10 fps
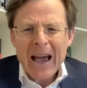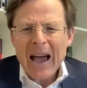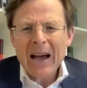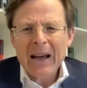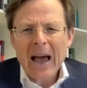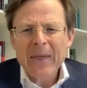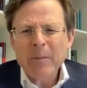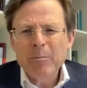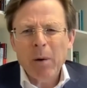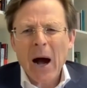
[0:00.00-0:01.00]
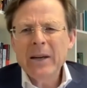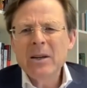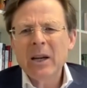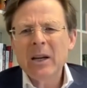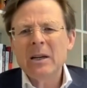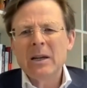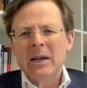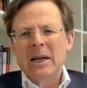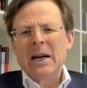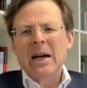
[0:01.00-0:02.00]
are they binding?
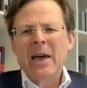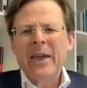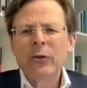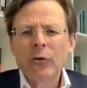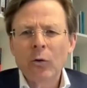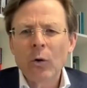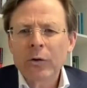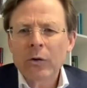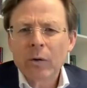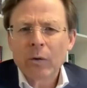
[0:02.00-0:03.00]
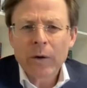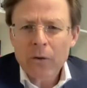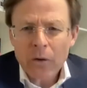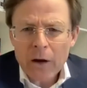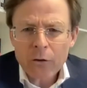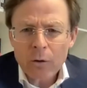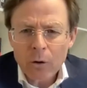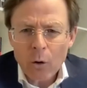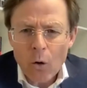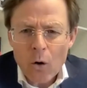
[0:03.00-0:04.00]
Are they sources of international
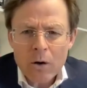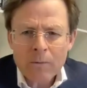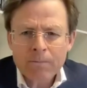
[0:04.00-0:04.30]
law?